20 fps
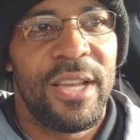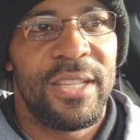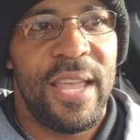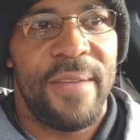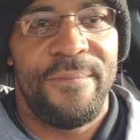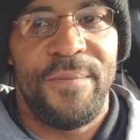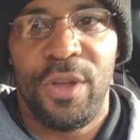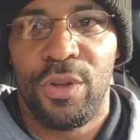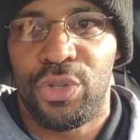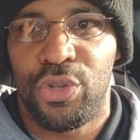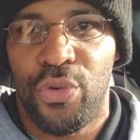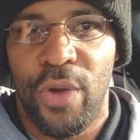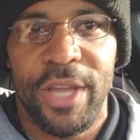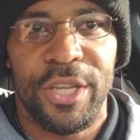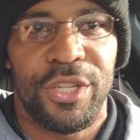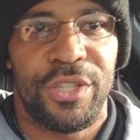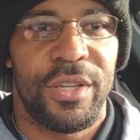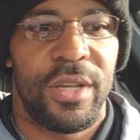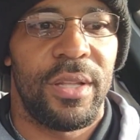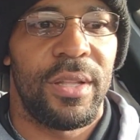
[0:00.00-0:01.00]
there's a
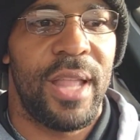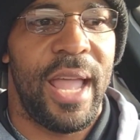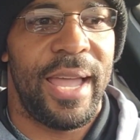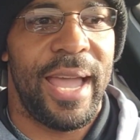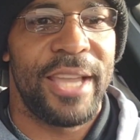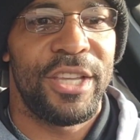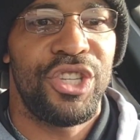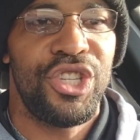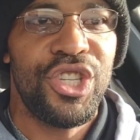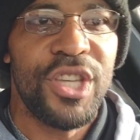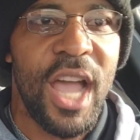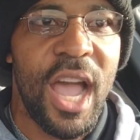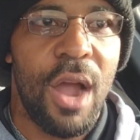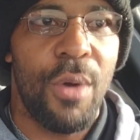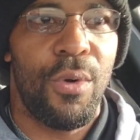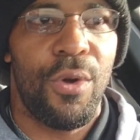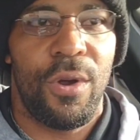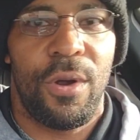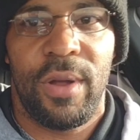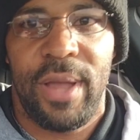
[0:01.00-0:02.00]
filtration, like a
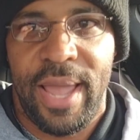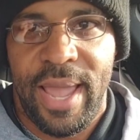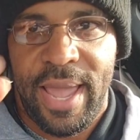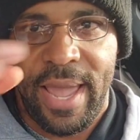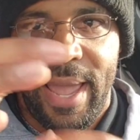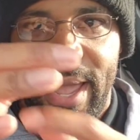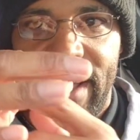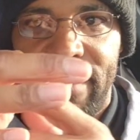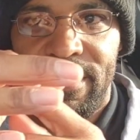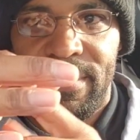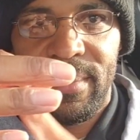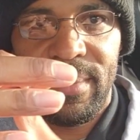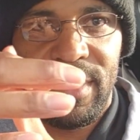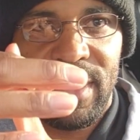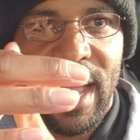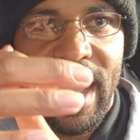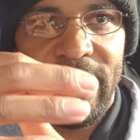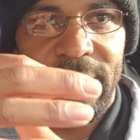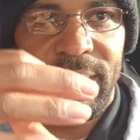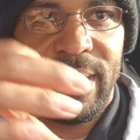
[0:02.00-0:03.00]
shower head
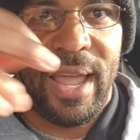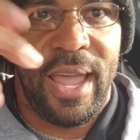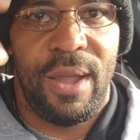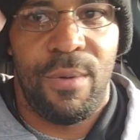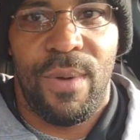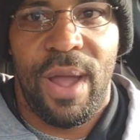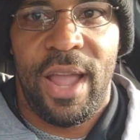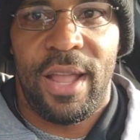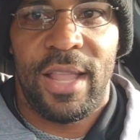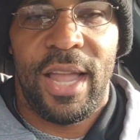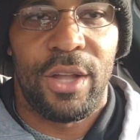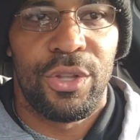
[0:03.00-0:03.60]
like thing, right?